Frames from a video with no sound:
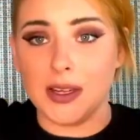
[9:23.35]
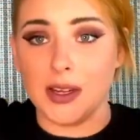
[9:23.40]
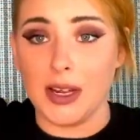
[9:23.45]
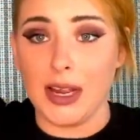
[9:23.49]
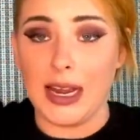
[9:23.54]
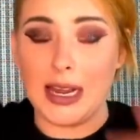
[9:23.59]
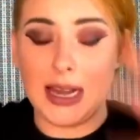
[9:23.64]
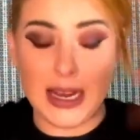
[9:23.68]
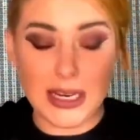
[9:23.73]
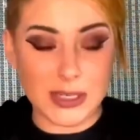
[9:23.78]

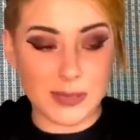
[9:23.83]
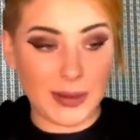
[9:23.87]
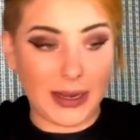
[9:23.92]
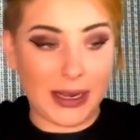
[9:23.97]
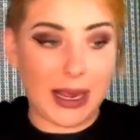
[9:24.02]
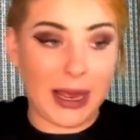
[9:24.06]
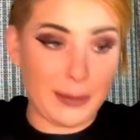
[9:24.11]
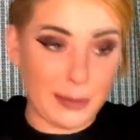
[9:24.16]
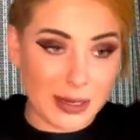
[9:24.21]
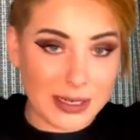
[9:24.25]
Okay, next to my
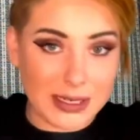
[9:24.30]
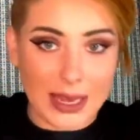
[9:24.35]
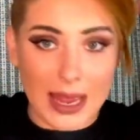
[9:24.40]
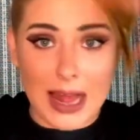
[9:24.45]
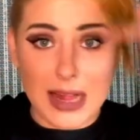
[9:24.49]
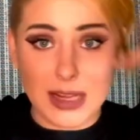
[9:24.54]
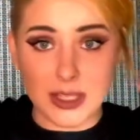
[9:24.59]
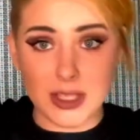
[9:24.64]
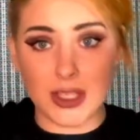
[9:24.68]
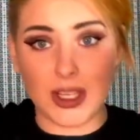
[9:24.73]

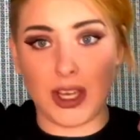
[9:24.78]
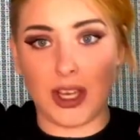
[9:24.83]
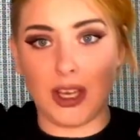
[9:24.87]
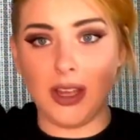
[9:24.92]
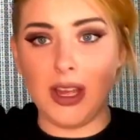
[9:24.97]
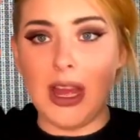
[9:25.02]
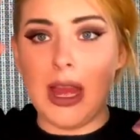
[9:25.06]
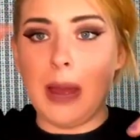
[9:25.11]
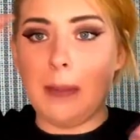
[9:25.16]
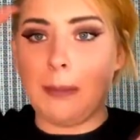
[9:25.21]
kettle's
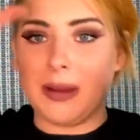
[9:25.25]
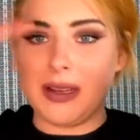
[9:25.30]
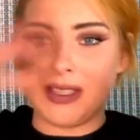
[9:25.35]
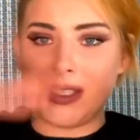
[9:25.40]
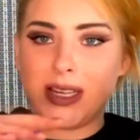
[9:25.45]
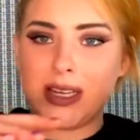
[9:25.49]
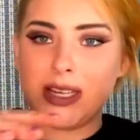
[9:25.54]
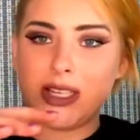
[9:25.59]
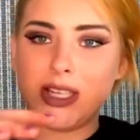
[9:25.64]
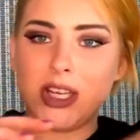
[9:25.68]
here, my
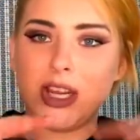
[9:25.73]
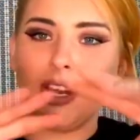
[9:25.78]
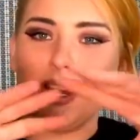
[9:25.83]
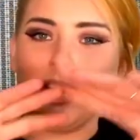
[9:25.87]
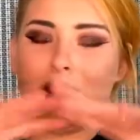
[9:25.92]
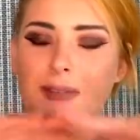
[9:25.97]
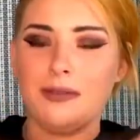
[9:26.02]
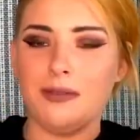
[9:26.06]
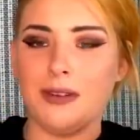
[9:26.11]
sink's here. And in